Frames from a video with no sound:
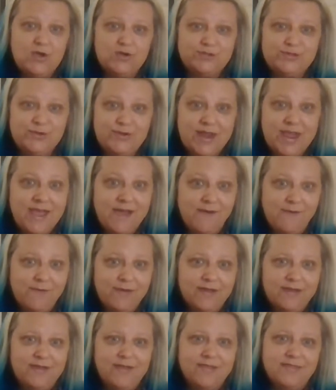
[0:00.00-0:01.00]
So
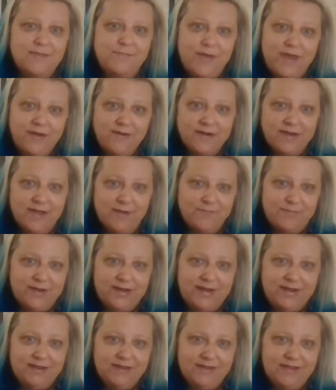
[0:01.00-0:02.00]
now the parent
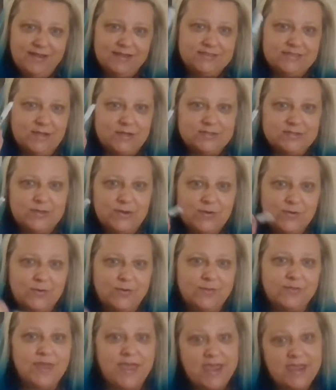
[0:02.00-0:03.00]
company is
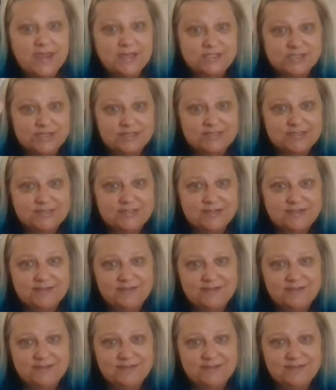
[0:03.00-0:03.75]
also the agent,